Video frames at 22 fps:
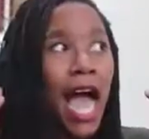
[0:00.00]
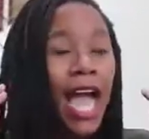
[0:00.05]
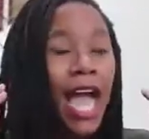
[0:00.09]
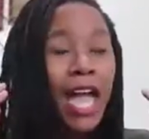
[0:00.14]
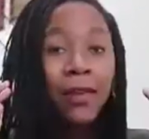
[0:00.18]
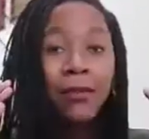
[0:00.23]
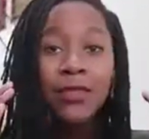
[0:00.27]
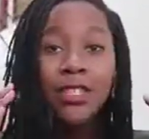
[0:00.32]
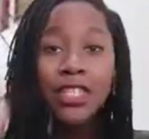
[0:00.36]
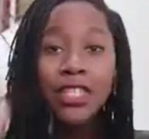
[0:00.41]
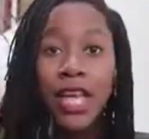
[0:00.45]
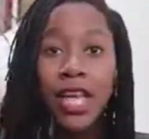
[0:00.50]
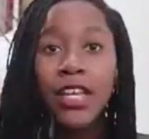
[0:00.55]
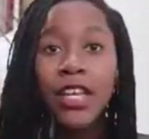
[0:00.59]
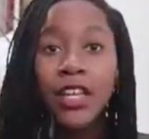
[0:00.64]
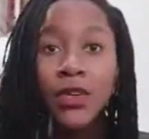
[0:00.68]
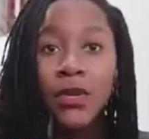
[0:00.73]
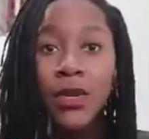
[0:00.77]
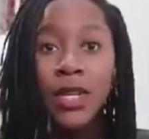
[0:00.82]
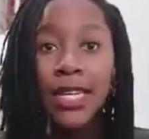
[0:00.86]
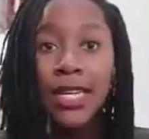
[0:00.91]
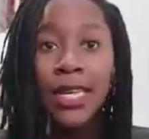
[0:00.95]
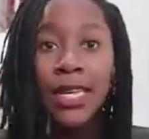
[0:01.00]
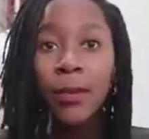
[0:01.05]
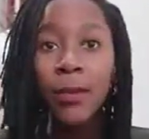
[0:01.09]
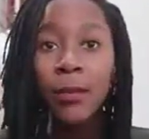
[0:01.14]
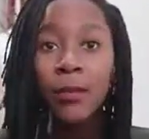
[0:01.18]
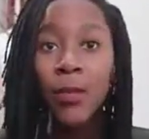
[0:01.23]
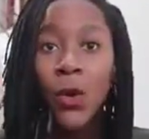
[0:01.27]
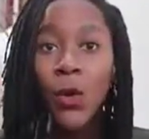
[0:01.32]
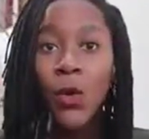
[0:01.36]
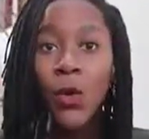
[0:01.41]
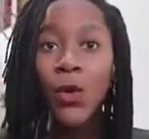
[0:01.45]
I'm genuinely
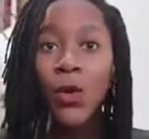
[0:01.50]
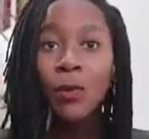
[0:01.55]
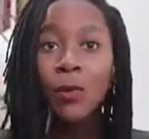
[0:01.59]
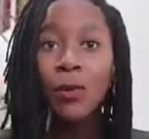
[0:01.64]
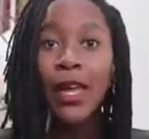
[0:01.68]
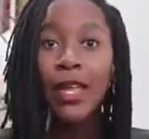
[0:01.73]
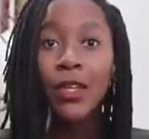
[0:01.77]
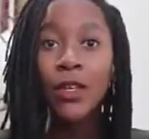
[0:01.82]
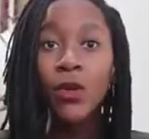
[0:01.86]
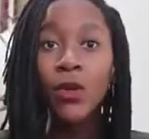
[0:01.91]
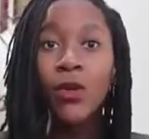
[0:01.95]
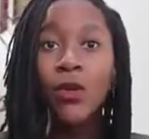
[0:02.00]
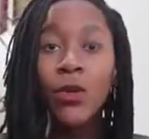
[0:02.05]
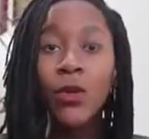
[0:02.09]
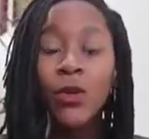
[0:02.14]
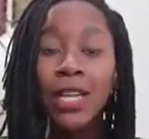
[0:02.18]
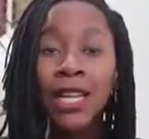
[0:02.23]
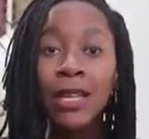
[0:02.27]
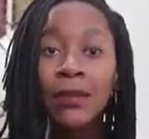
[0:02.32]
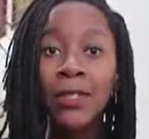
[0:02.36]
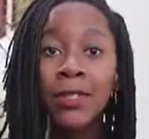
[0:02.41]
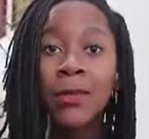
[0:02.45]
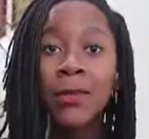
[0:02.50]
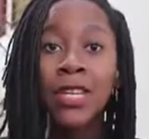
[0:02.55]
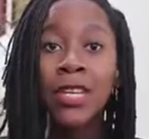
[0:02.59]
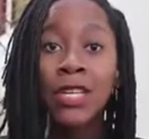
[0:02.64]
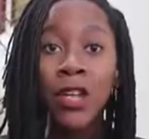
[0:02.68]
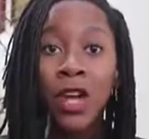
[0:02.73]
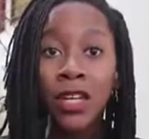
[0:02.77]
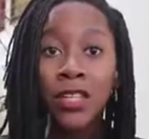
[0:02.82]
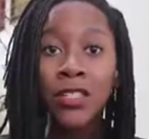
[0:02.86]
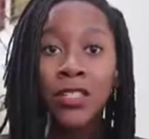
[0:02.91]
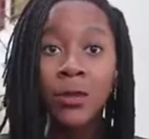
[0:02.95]
appalled by you who claim to be
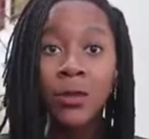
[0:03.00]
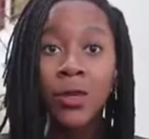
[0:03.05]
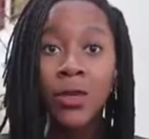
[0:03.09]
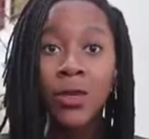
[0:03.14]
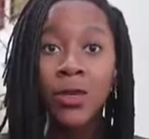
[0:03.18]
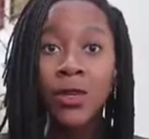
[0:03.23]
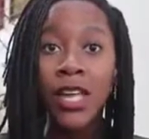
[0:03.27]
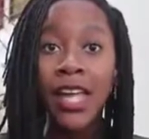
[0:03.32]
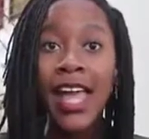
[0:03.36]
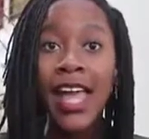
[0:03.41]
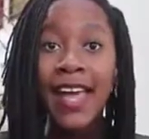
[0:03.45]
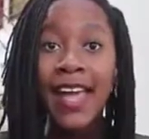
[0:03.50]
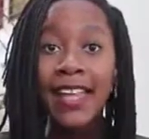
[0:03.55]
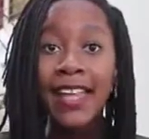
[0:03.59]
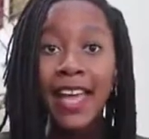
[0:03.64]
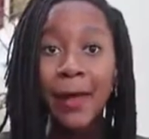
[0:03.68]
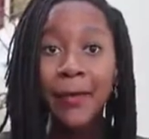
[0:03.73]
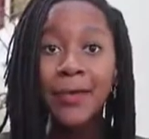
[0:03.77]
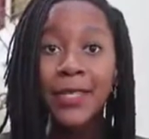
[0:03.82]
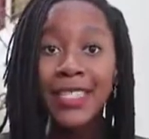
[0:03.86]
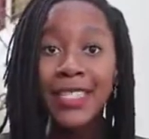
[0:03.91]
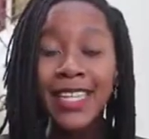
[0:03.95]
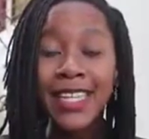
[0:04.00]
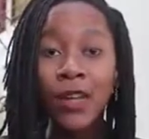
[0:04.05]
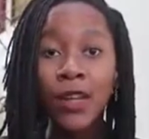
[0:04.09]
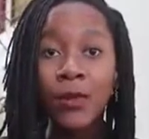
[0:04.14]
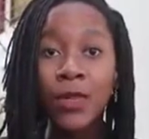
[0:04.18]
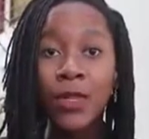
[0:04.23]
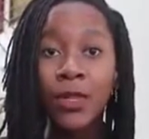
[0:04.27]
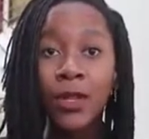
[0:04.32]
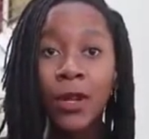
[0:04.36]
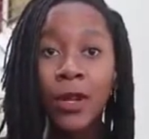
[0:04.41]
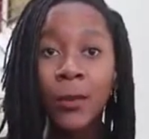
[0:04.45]
knowledgeable and up to date
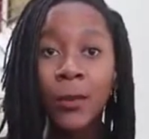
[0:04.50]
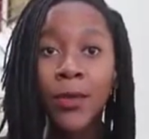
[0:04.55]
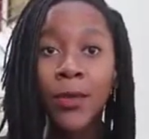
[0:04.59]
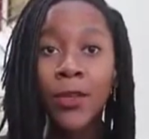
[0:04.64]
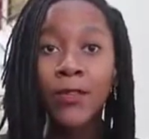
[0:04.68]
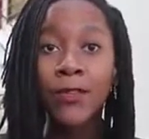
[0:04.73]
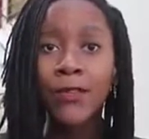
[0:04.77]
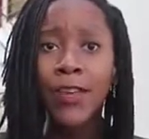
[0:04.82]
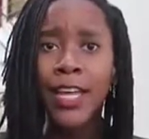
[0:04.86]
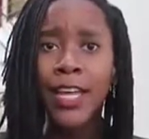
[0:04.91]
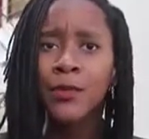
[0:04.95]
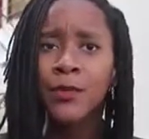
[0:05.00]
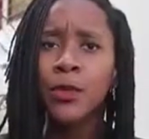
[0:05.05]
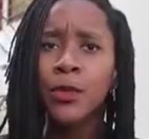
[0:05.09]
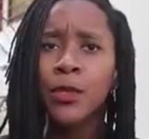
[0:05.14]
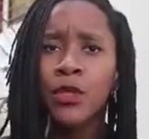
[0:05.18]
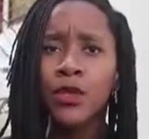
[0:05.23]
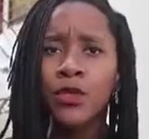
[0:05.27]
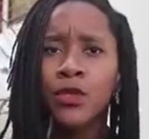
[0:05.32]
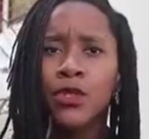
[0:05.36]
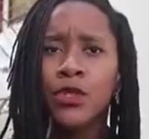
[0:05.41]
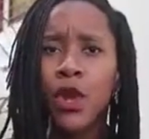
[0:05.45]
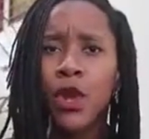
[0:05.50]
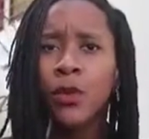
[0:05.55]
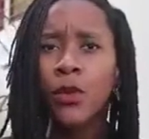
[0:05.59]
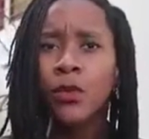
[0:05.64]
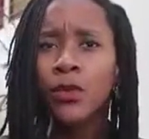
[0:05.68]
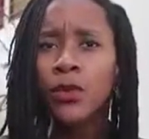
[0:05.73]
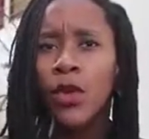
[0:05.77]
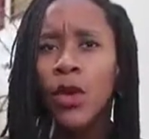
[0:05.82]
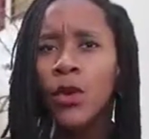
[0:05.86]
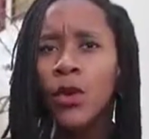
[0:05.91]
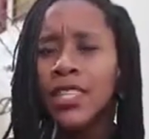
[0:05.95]
with global affairs, but you
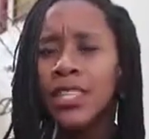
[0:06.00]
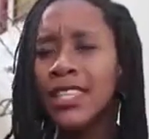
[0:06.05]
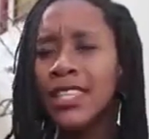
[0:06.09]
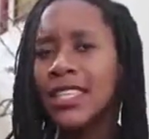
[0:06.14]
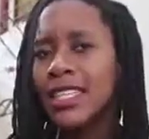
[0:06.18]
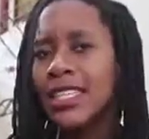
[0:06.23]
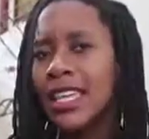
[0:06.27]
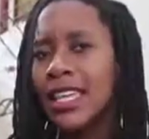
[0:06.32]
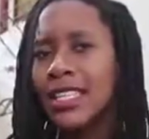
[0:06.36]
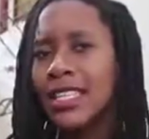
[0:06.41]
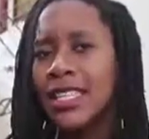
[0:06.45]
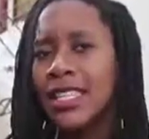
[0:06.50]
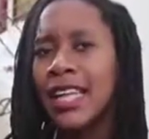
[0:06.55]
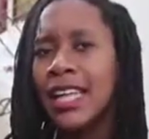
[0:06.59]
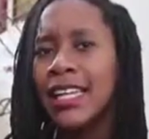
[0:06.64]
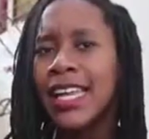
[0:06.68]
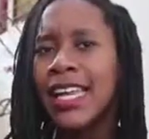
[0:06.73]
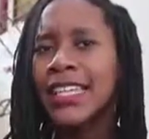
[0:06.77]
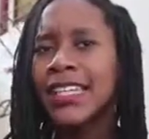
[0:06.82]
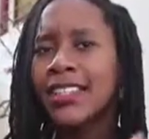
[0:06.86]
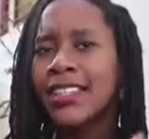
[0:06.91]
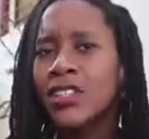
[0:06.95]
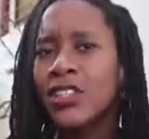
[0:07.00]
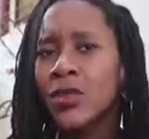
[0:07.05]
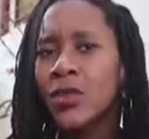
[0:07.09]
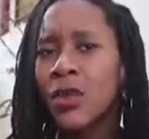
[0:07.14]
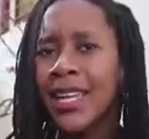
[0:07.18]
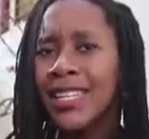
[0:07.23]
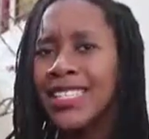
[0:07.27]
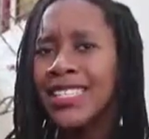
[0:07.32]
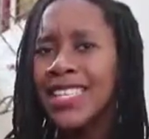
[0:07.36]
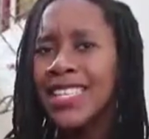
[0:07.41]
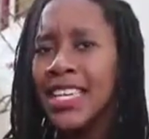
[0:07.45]
don't know that the genocide ended
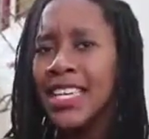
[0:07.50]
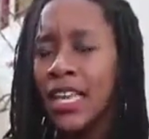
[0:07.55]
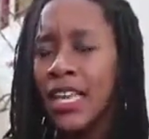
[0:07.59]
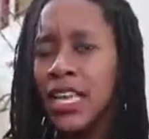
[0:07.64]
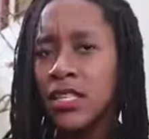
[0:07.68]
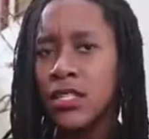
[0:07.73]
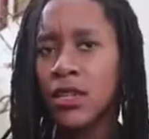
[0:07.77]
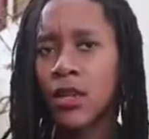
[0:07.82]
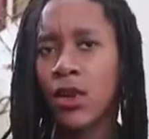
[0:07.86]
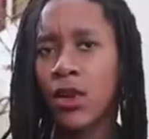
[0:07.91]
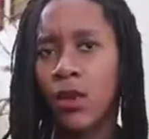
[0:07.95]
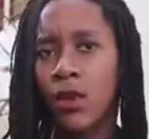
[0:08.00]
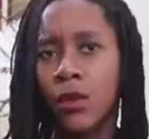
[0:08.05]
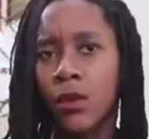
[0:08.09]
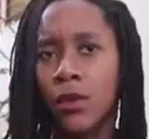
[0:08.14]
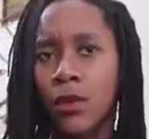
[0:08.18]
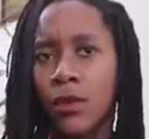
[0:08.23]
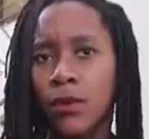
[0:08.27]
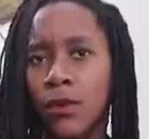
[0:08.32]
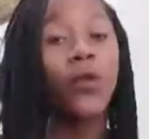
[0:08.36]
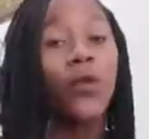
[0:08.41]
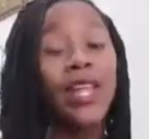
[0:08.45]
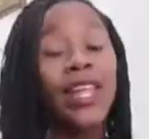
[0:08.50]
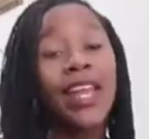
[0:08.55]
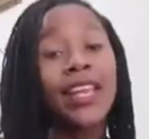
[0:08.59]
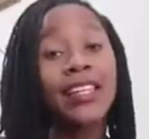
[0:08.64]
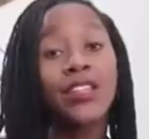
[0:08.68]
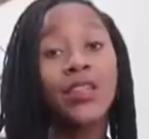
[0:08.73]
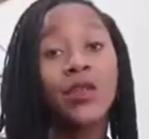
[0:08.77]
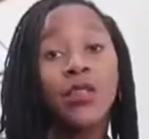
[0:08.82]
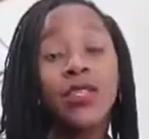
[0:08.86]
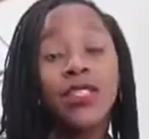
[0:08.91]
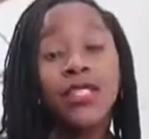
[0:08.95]
20 years ago. When I
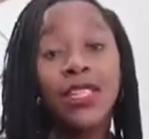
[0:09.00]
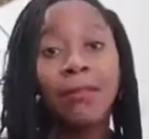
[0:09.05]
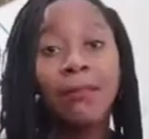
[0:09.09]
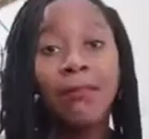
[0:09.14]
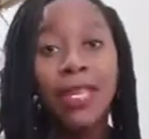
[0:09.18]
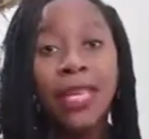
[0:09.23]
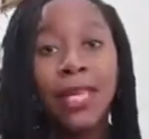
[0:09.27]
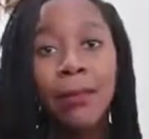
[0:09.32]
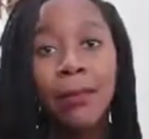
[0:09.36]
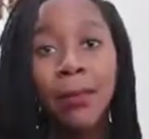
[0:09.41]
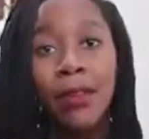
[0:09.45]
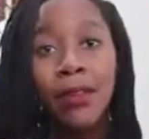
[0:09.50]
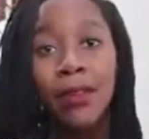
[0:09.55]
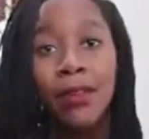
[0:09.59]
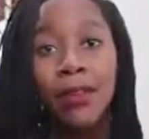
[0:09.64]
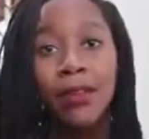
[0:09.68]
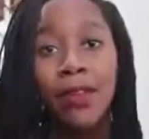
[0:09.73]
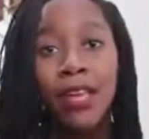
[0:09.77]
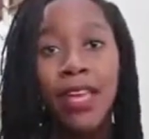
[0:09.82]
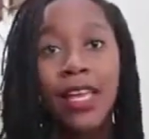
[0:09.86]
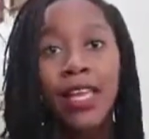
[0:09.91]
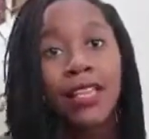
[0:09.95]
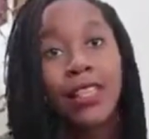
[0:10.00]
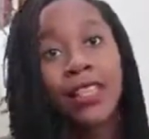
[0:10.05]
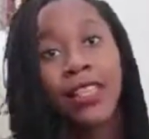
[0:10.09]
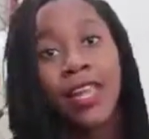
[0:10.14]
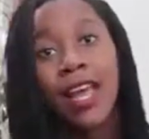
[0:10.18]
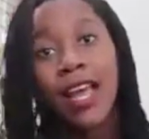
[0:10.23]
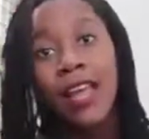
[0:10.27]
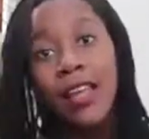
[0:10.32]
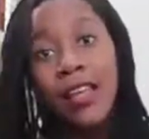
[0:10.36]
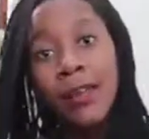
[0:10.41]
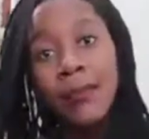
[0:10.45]
told some people
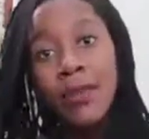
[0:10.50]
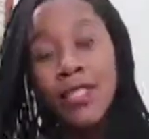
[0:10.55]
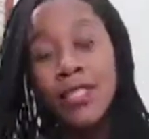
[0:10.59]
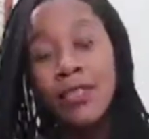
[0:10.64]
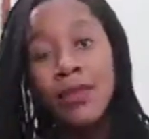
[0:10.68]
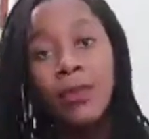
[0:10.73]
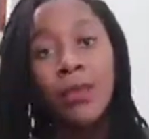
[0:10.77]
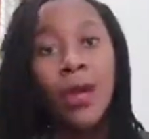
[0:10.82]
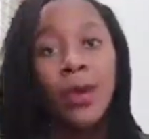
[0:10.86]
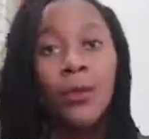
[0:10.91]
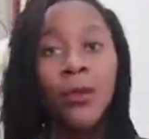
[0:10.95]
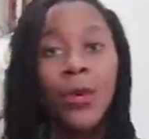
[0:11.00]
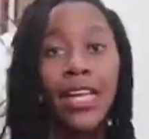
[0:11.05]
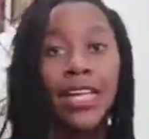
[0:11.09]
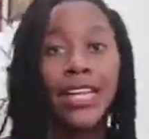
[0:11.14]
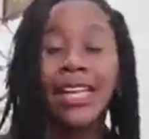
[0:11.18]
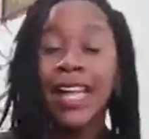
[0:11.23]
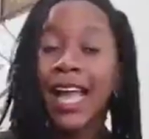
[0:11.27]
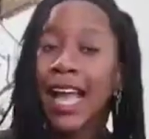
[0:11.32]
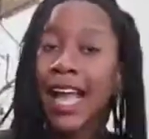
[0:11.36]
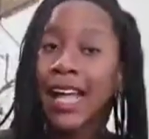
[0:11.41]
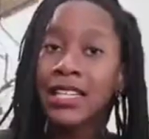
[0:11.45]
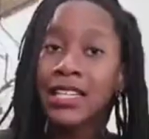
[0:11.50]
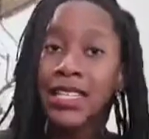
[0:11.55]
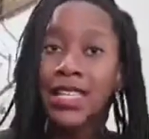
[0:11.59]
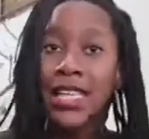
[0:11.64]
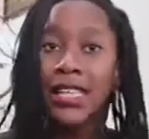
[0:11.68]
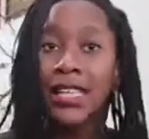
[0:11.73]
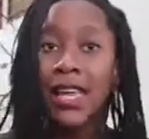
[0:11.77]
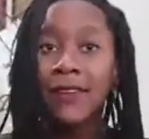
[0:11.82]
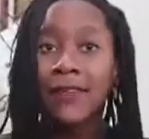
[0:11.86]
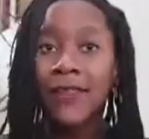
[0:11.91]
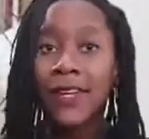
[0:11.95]
that I am Zimbabwean and
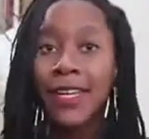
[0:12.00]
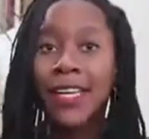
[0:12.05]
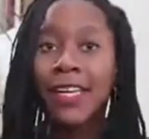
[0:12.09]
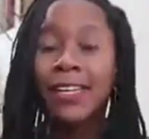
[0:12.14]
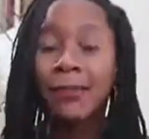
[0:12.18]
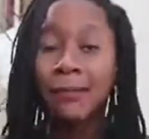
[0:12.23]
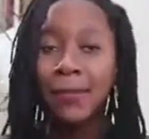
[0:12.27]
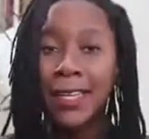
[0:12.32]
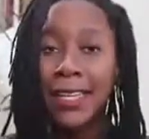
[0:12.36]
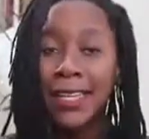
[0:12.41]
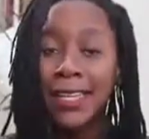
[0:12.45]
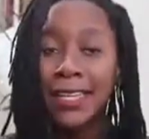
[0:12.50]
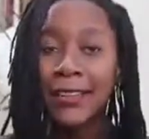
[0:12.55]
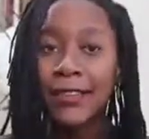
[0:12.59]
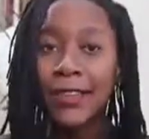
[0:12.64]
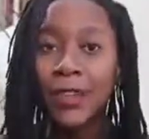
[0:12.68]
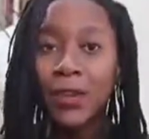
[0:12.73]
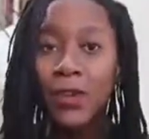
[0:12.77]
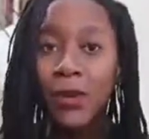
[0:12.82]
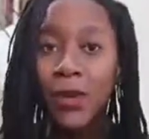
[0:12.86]
South African, but I live in